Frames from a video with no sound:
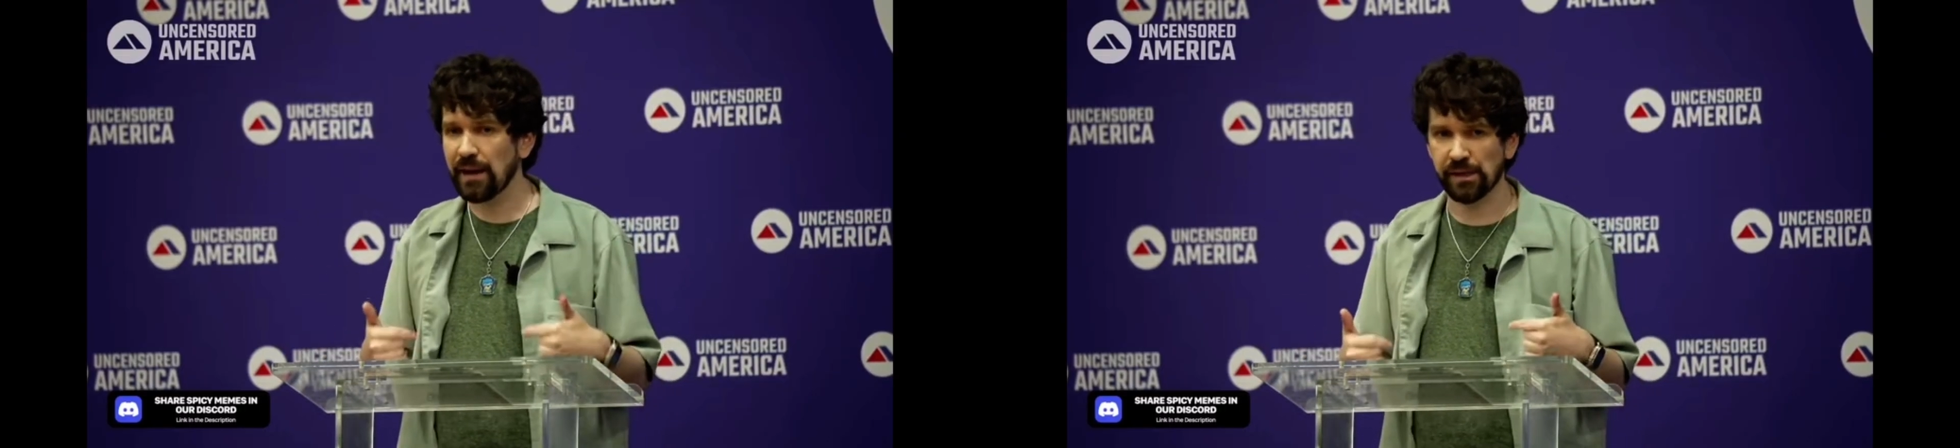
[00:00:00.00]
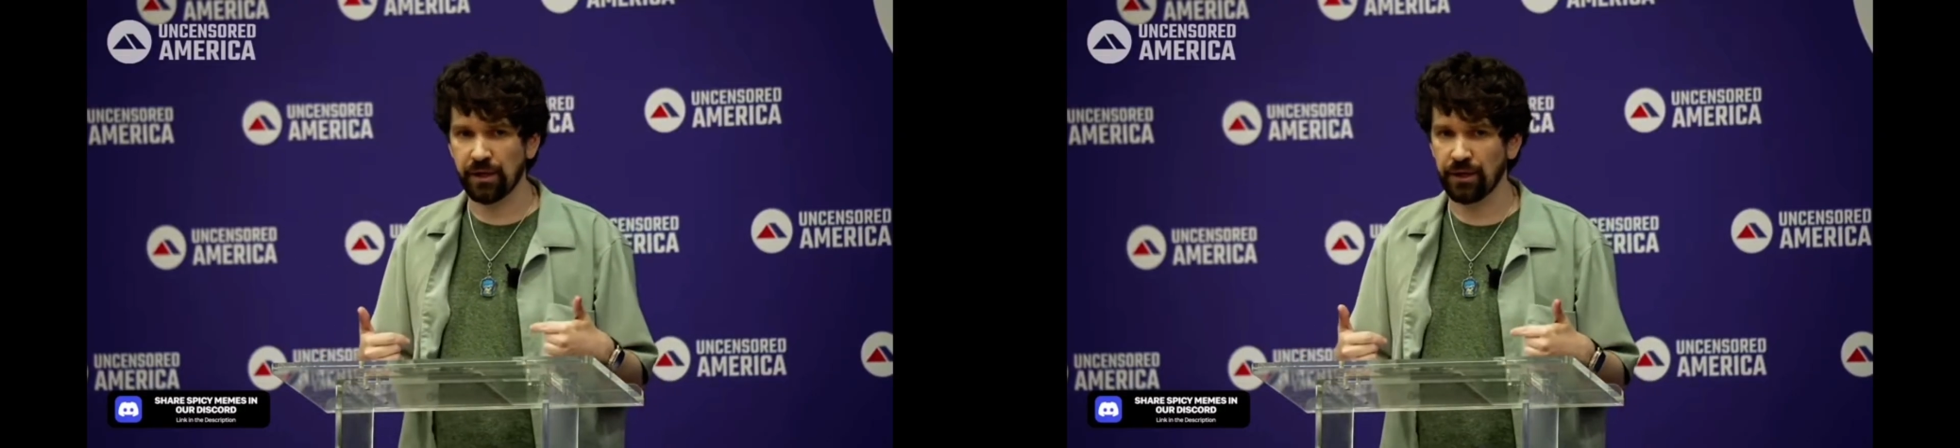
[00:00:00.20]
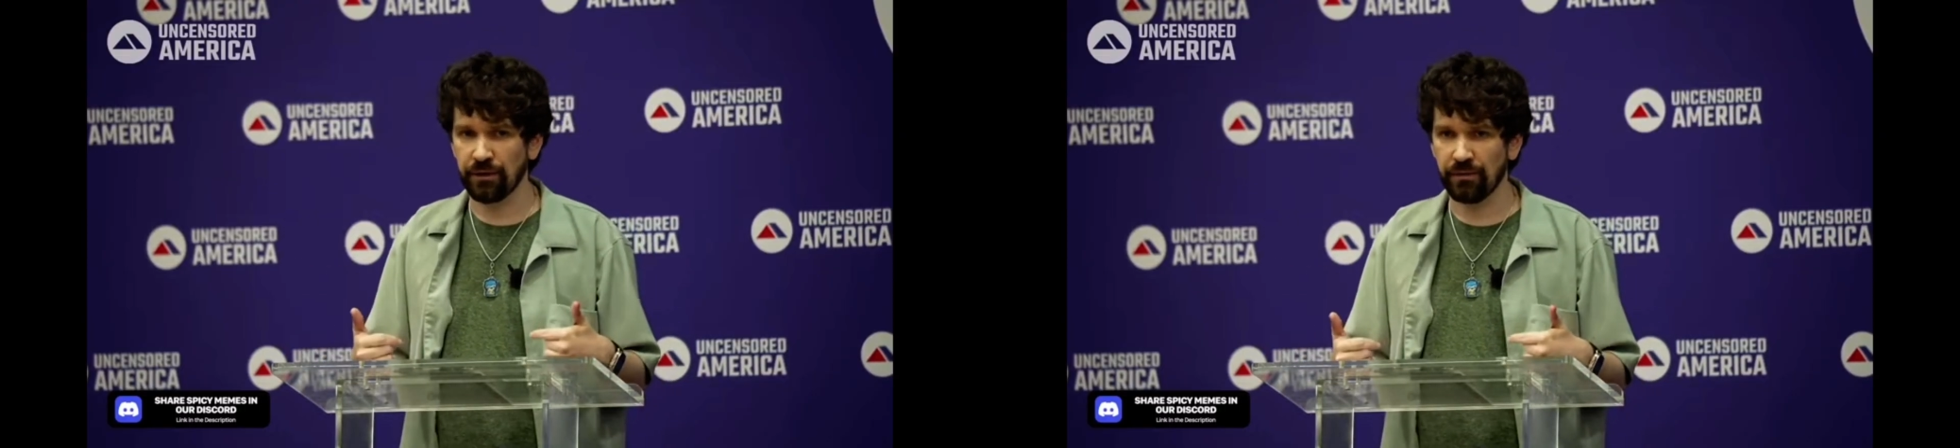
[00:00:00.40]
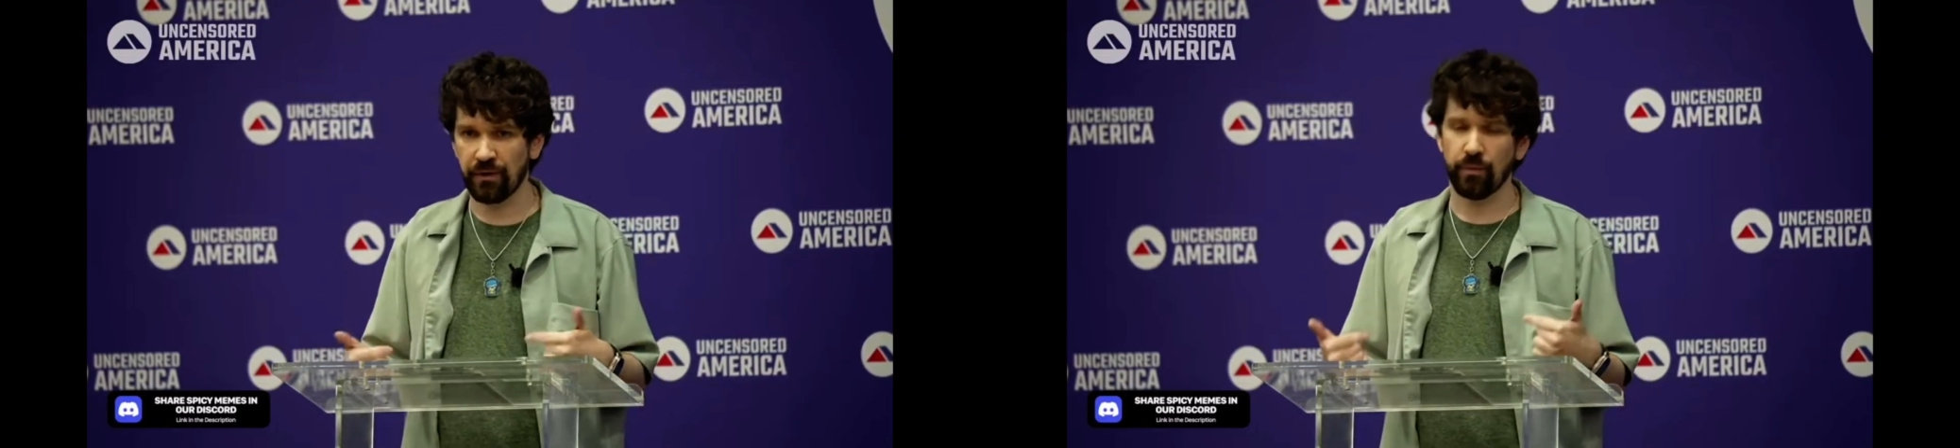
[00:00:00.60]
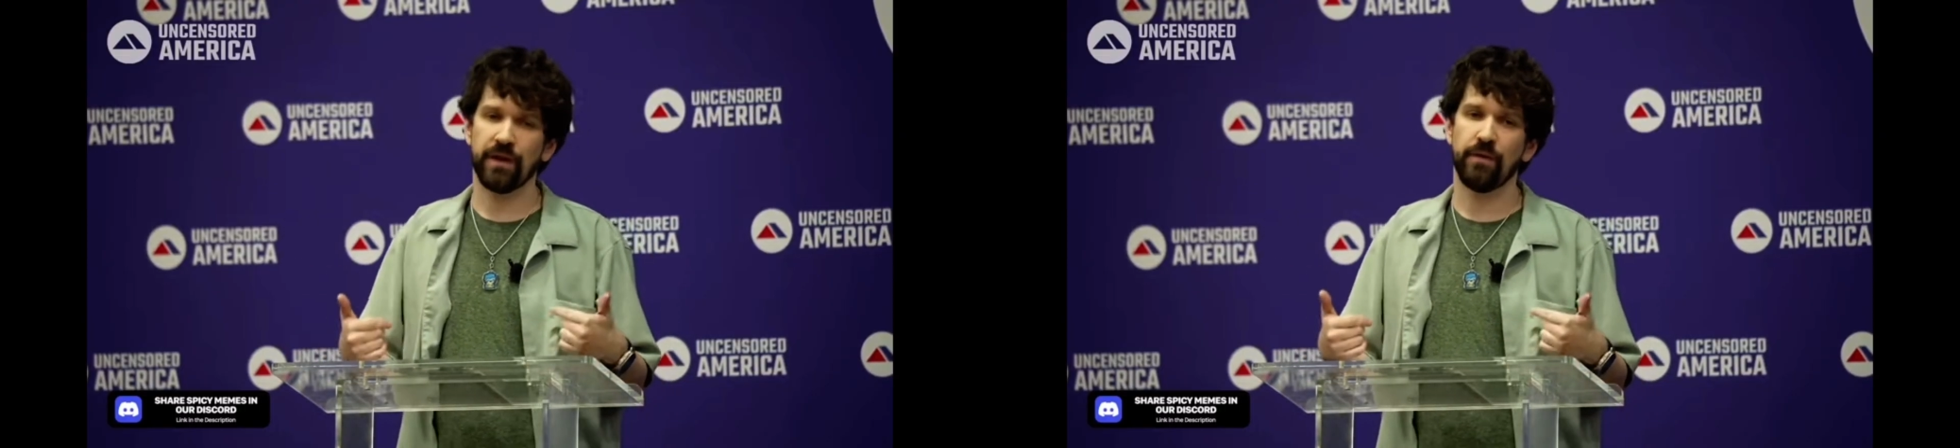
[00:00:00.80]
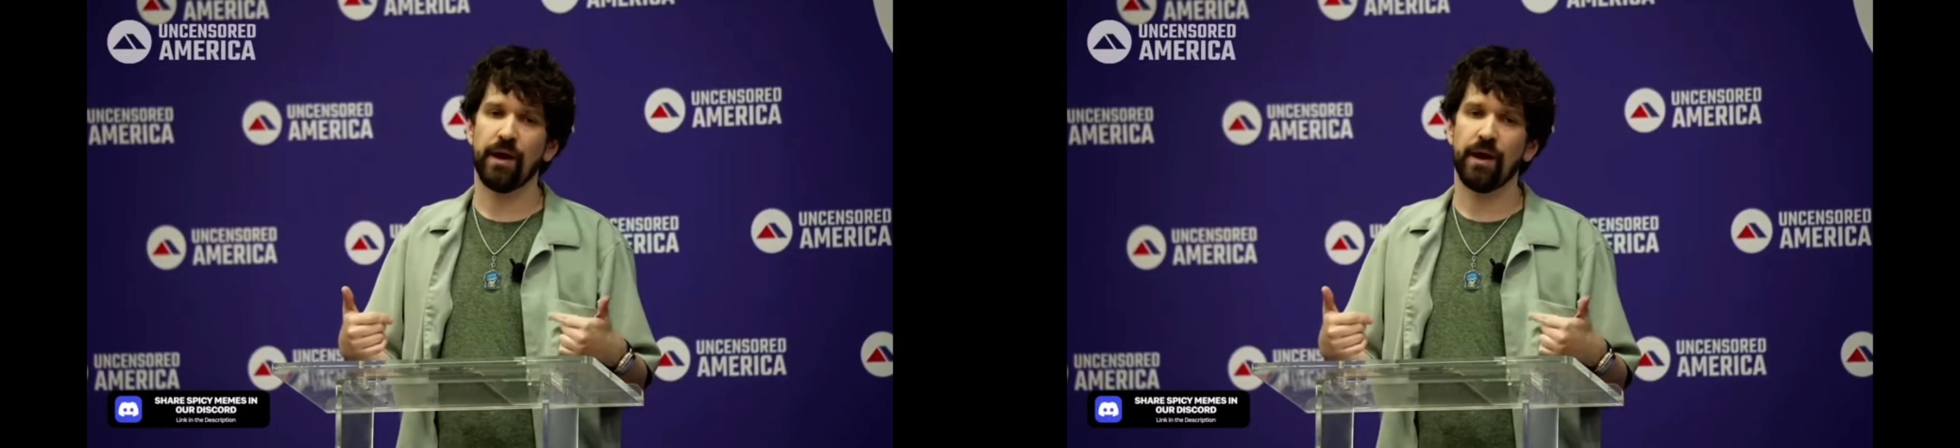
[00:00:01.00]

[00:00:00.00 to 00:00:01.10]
to you than the one that you had